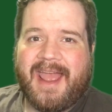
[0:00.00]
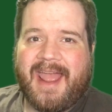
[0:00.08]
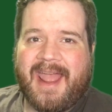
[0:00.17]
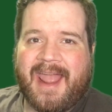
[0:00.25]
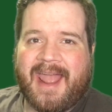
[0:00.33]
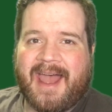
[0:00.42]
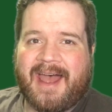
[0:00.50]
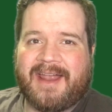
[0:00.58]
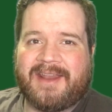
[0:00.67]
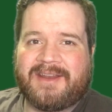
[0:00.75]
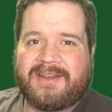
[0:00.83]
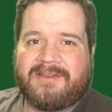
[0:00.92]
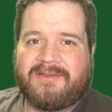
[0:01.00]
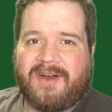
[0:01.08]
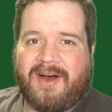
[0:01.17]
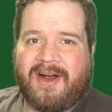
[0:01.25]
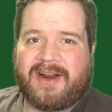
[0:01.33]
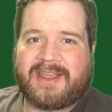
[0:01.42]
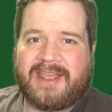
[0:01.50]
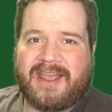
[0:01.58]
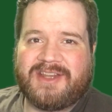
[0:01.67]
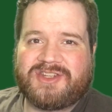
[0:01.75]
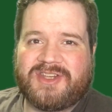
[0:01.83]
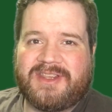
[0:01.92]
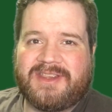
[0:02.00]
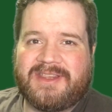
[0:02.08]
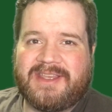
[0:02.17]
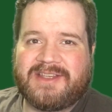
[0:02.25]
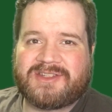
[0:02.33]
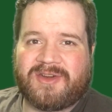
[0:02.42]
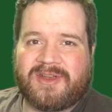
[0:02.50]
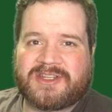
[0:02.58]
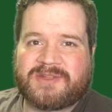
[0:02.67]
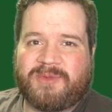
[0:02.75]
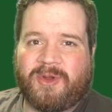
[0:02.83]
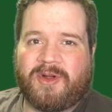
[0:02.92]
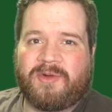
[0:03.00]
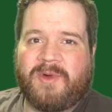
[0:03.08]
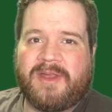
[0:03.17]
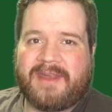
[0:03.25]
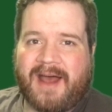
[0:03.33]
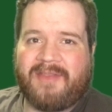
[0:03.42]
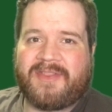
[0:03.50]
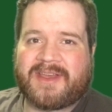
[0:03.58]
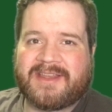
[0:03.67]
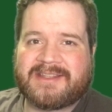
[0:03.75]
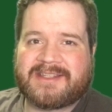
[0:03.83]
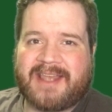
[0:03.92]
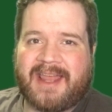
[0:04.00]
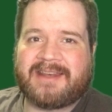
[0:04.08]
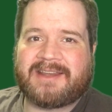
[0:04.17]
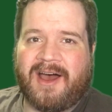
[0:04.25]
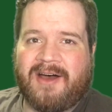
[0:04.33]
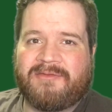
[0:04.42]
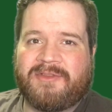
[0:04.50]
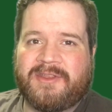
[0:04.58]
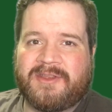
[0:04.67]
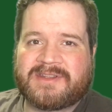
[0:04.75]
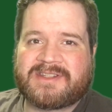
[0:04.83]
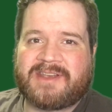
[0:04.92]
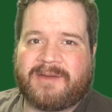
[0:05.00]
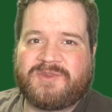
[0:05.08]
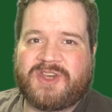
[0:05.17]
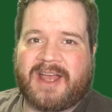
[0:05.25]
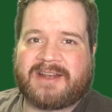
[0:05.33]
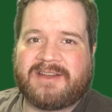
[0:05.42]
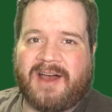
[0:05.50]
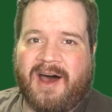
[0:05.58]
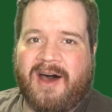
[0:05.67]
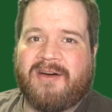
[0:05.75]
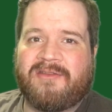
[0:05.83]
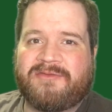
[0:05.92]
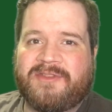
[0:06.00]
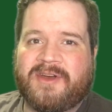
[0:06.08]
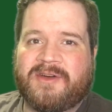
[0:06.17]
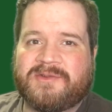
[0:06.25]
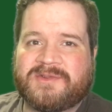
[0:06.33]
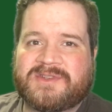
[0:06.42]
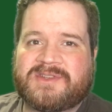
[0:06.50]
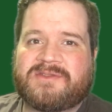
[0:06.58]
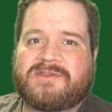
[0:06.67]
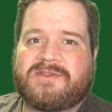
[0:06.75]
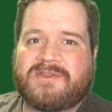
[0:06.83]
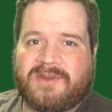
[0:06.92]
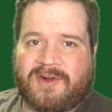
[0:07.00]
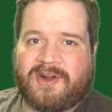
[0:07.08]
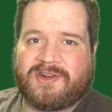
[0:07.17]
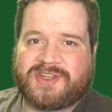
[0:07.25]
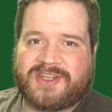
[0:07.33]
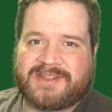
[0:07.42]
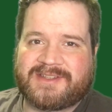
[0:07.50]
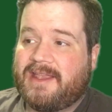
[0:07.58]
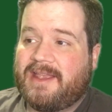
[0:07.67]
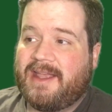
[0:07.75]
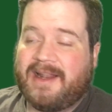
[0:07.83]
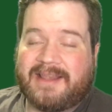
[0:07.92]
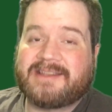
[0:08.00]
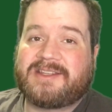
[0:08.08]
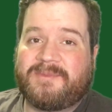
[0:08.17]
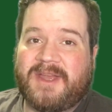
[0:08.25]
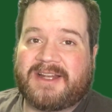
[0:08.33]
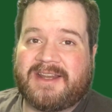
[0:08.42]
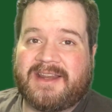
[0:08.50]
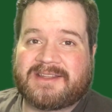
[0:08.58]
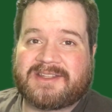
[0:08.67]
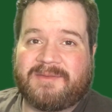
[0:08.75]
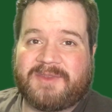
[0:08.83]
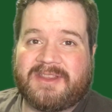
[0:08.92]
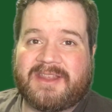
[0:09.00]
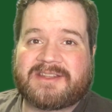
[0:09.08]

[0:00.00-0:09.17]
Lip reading: and on occasion, these are explored without the consent of the subject of those urges. It is depicted as something that's